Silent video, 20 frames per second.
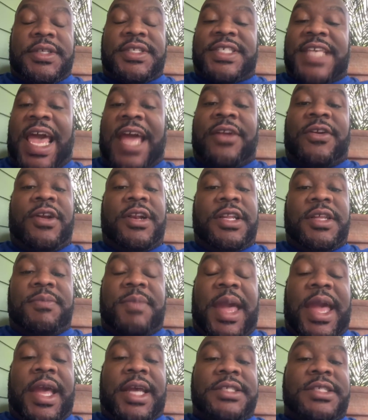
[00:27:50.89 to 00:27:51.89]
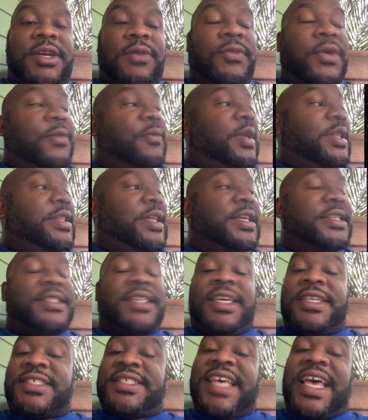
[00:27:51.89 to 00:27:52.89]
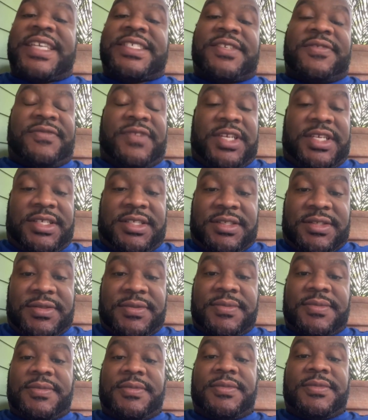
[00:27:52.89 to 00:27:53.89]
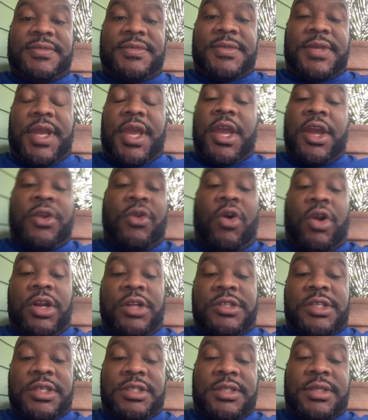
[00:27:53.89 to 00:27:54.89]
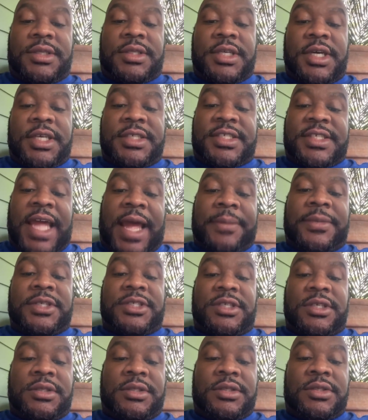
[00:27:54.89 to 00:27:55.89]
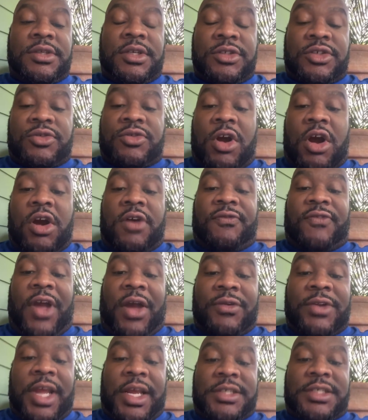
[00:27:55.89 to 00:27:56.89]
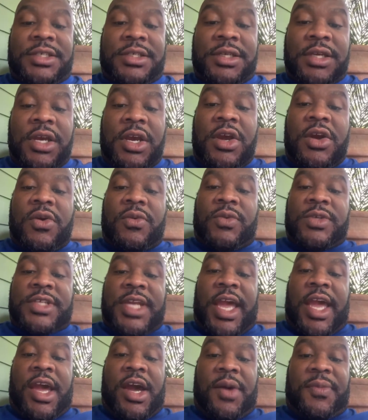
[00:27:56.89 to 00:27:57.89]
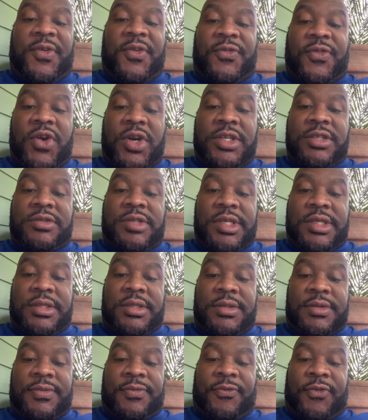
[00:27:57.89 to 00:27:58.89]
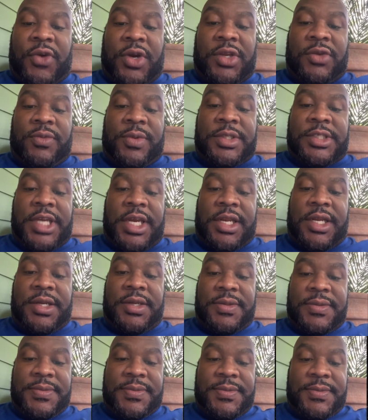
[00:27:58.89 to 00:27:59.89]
Saturn demands that we release excessiveness in order to establish a strong foundation. Was that helpful for you, Regina?